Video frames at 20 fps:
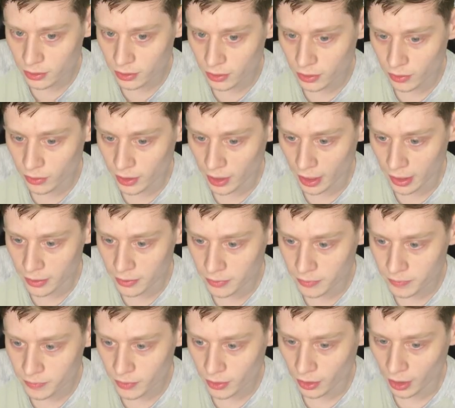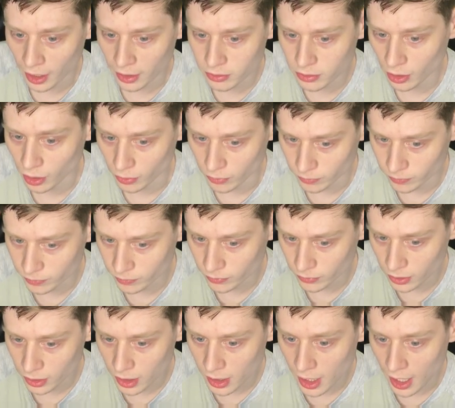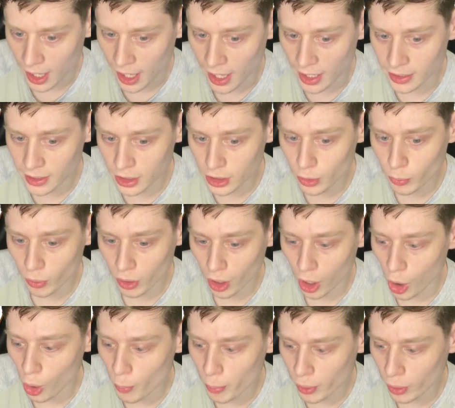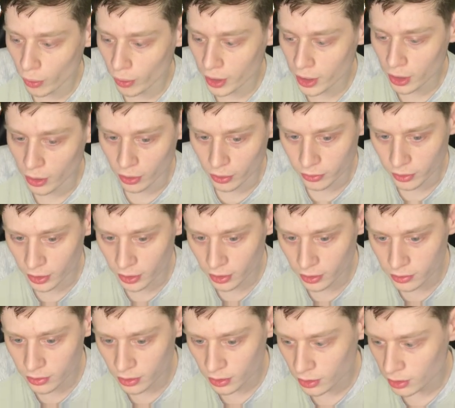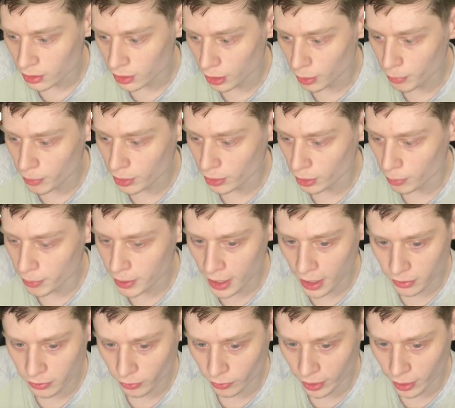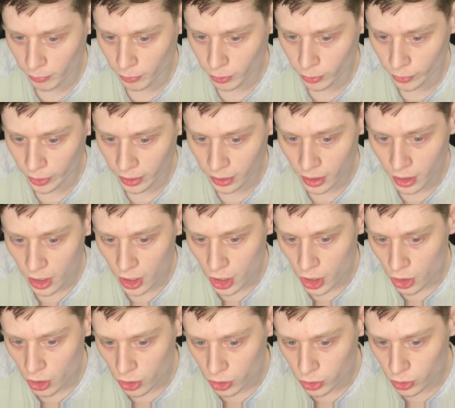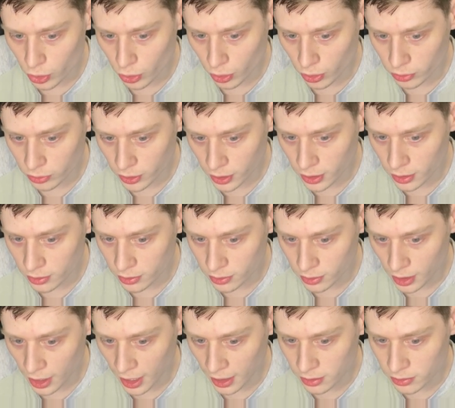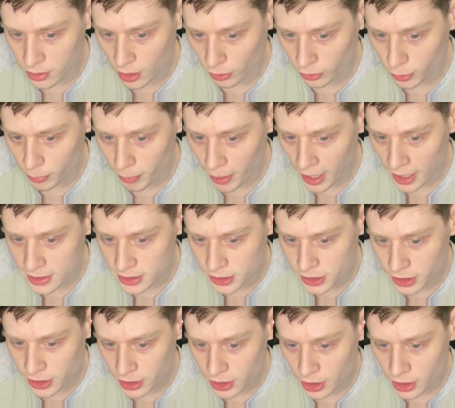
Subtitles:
Okay, like so. And then you want to open on here. You see this? Let me cancel that real quick. You're gonna see this xdelta patch.